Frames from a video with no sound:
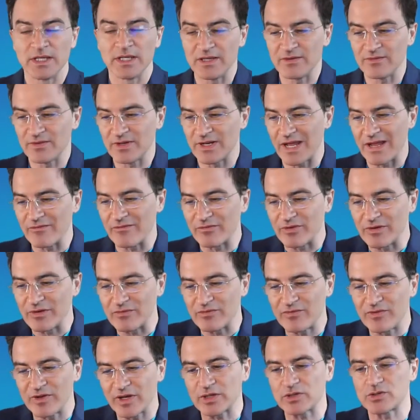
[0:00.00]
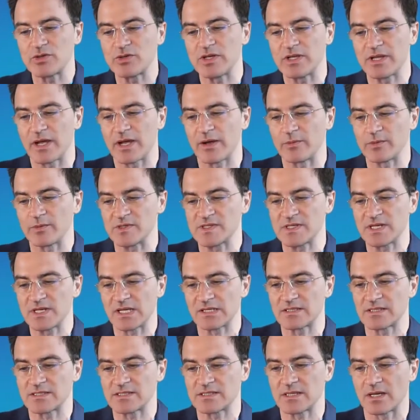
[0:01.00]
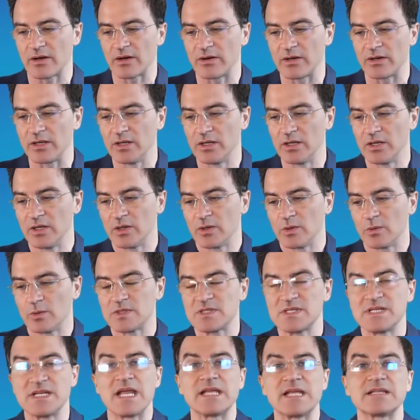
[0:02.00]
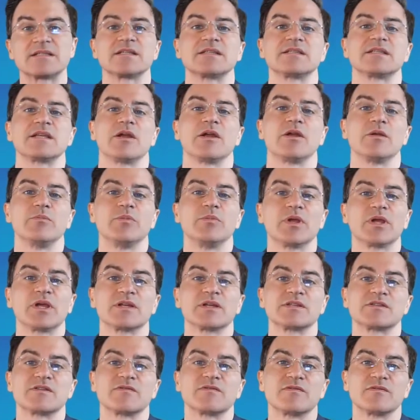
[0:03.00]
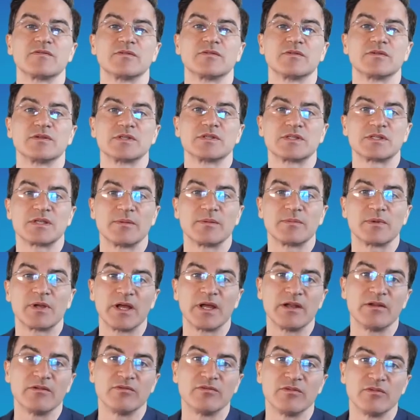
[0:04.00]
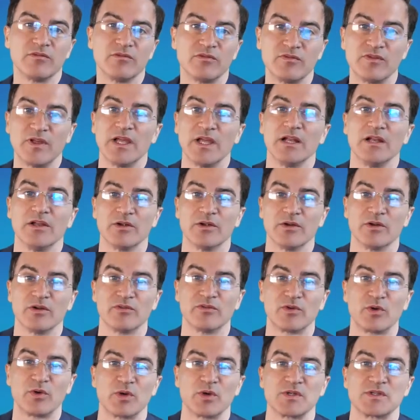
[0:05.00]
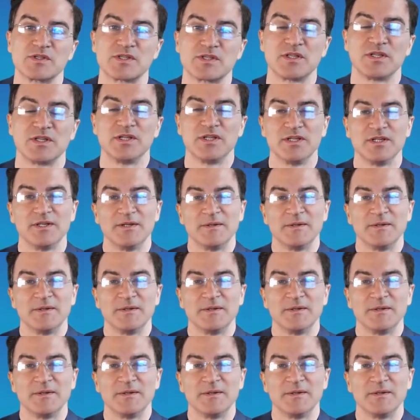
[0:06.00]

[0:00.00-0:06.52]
Even every victory that was necessary because of some kind of failure, of course,